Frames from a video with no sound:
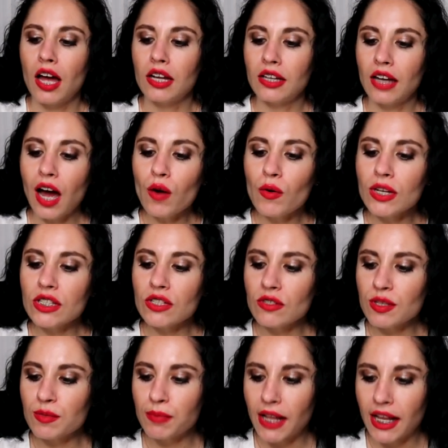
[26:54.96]
Now I
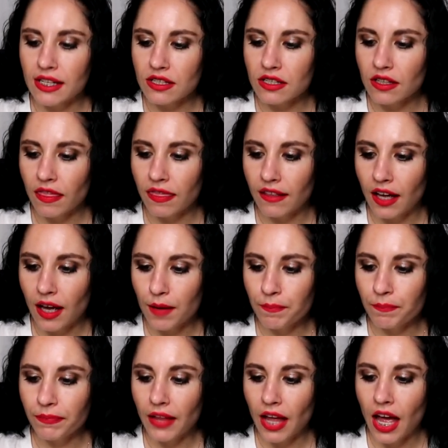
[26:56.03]
transplanted
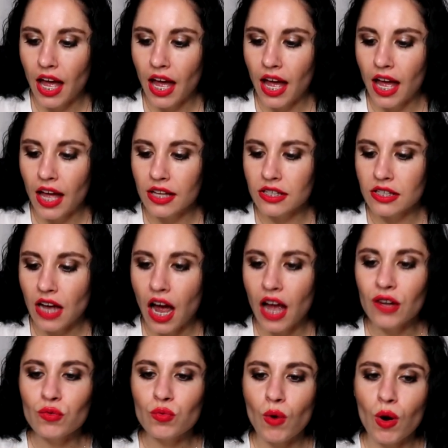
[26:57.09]
them and
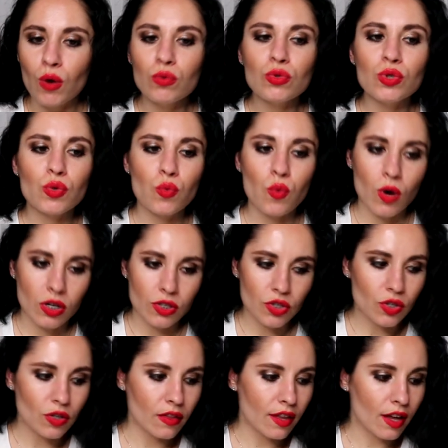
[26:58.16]
I won't
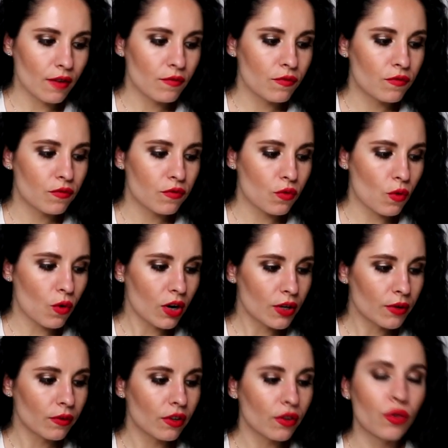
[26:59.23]
water them
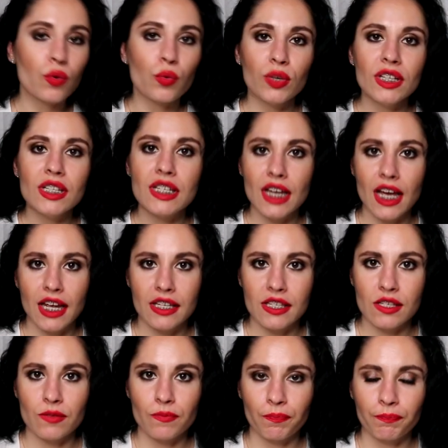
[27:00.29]
for three
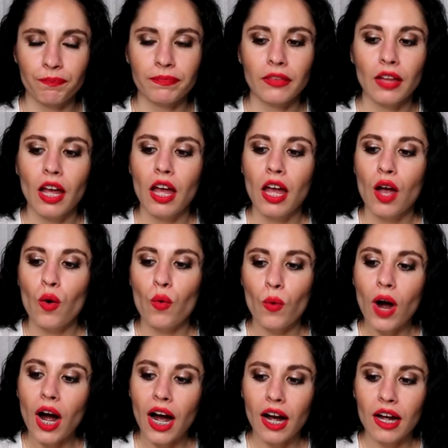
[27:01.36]
days.
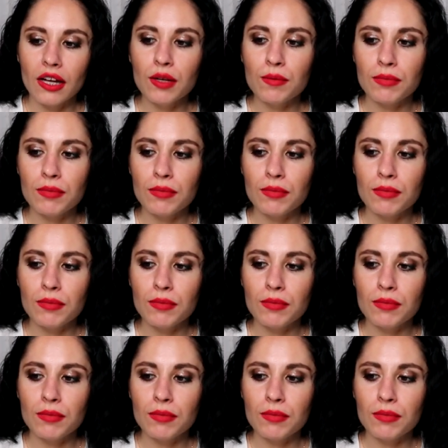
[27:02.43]
Why?